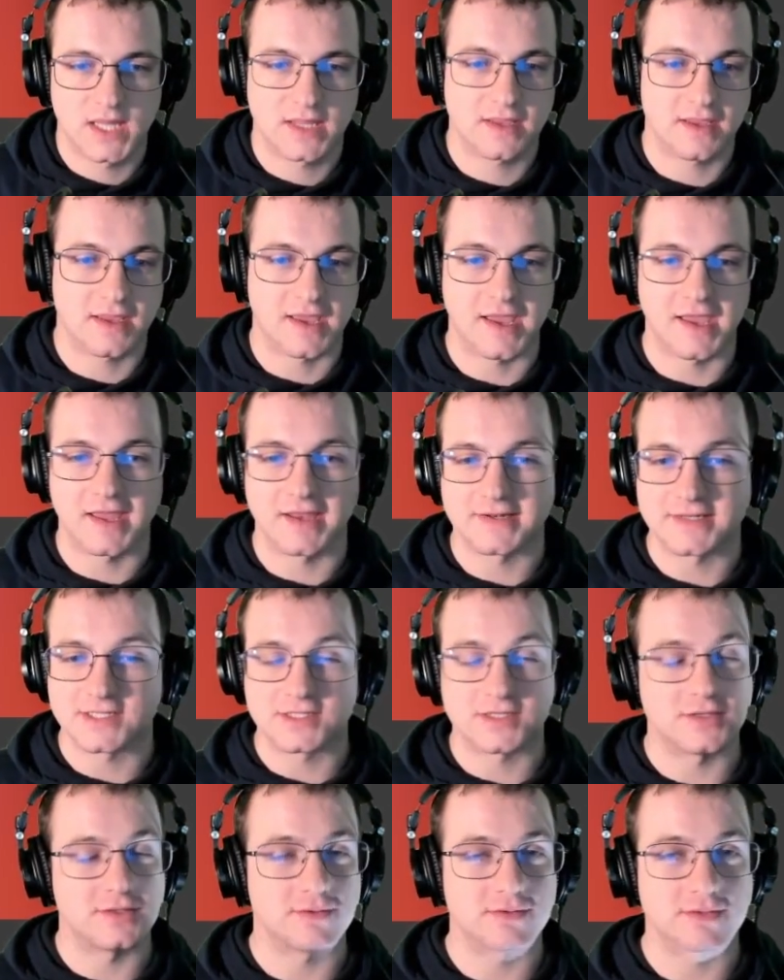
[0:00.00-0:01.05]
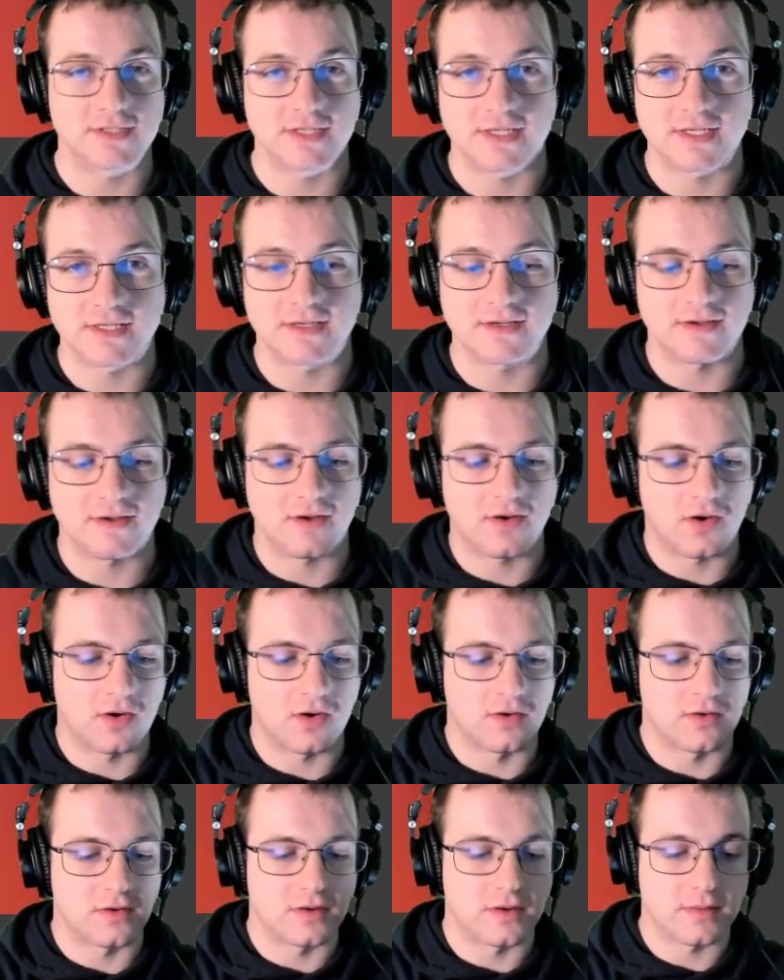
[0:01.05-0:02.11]
And choose a
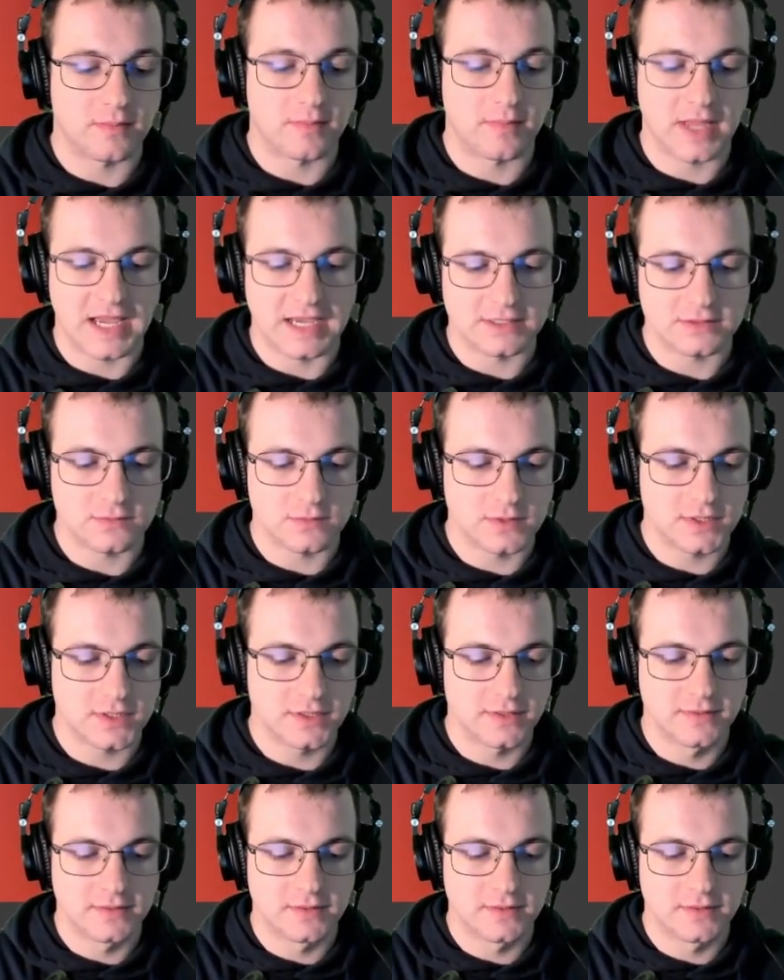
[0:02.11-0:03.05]
hard password.